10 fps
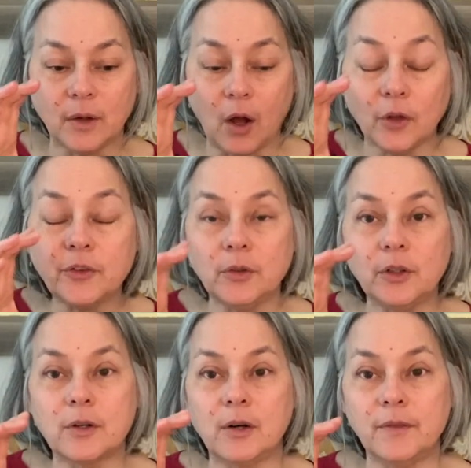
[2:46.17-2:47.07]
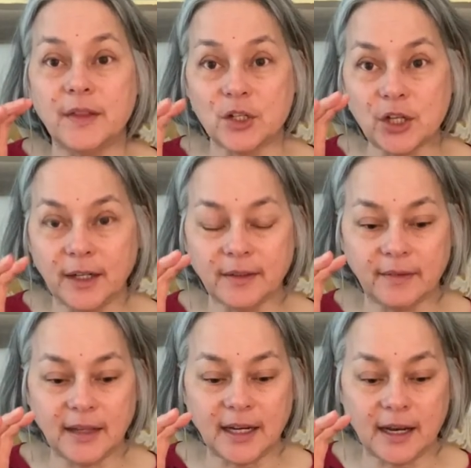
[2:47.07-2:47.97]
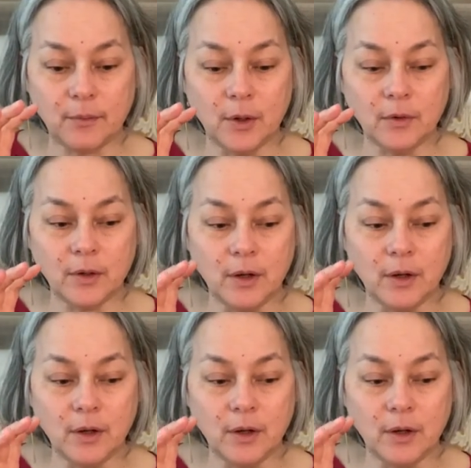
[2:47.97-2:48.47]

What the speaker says: also look over the chunks that I wrote